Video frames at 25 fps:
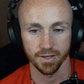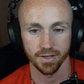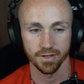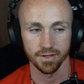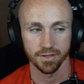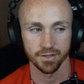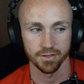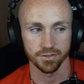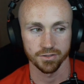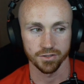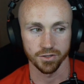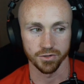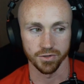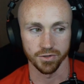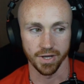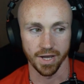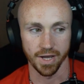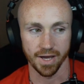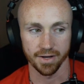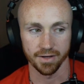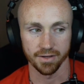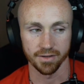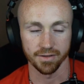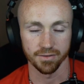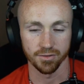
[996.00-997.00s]
So you
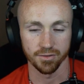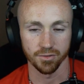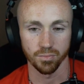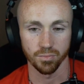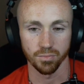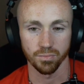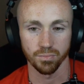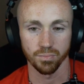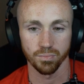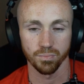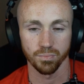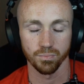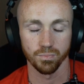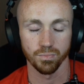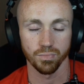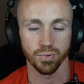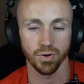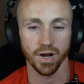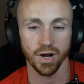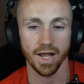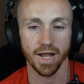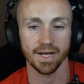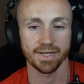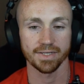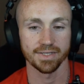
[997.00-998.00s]
gotta
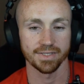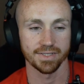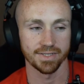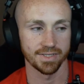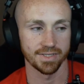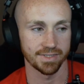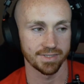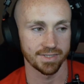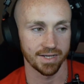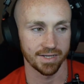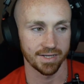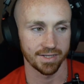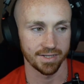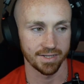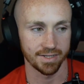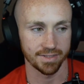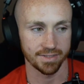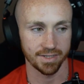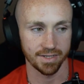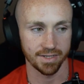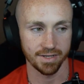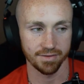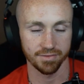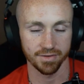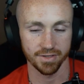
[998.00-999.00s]
practice these techniques,
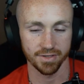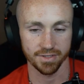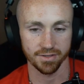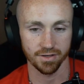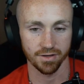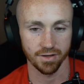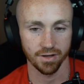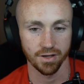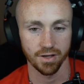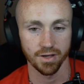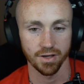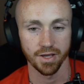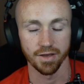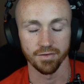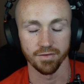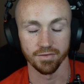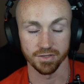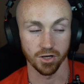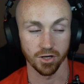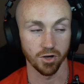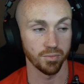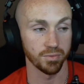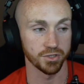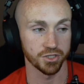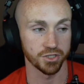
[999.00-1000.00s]
even if it's
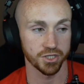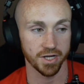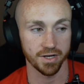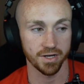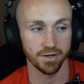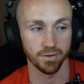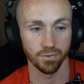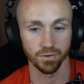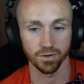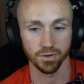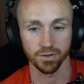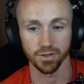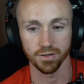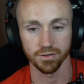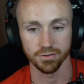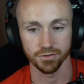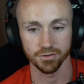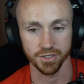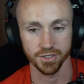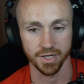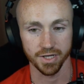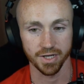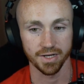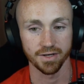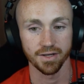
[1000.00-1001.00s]
open chain or closed
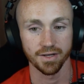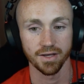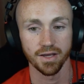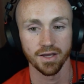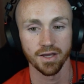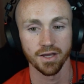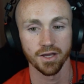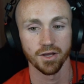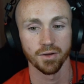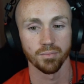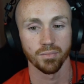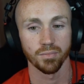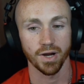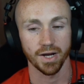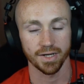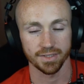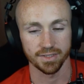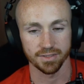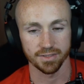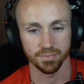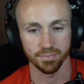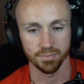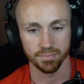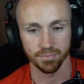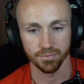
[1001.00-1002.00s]
chain. Practice
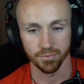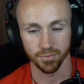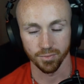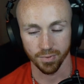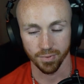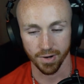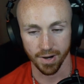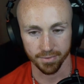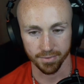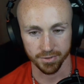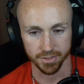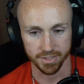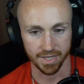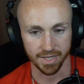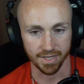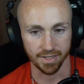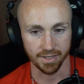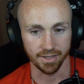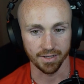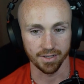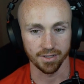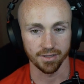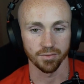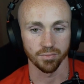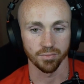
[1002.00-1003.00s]
the proper
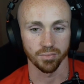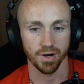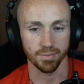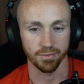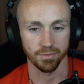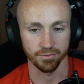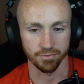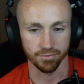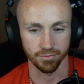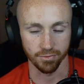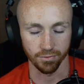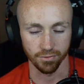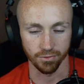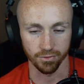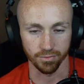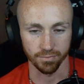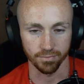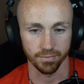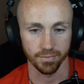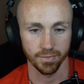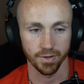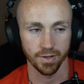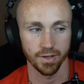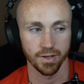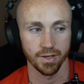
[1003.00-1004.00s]
technique, the proper form,
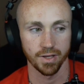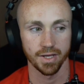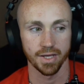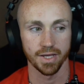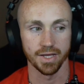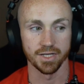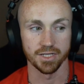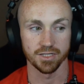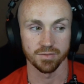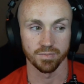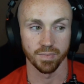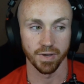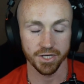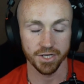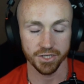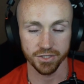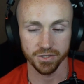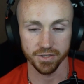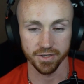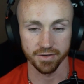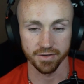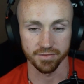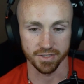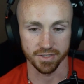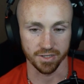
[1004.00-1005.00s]
especially
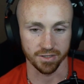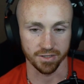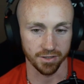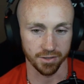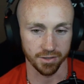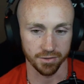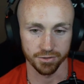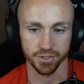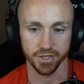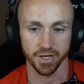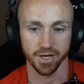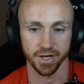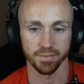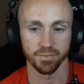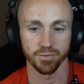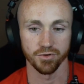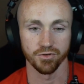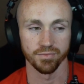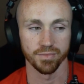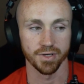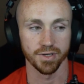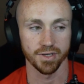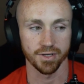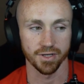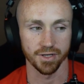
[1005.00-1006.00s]
if it's a closed chain
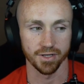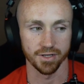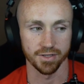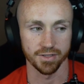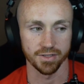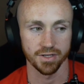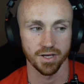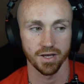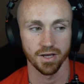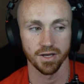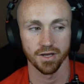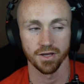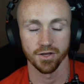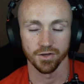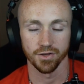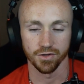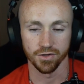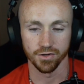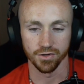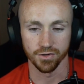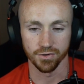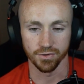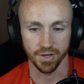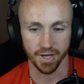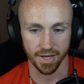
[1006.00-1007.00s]
movement, because
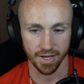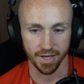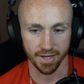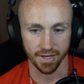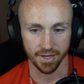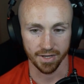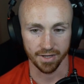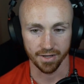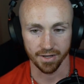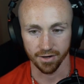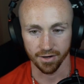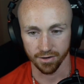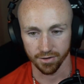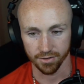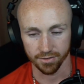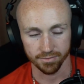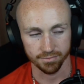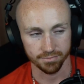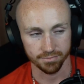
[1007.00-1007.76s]
you can get hurt.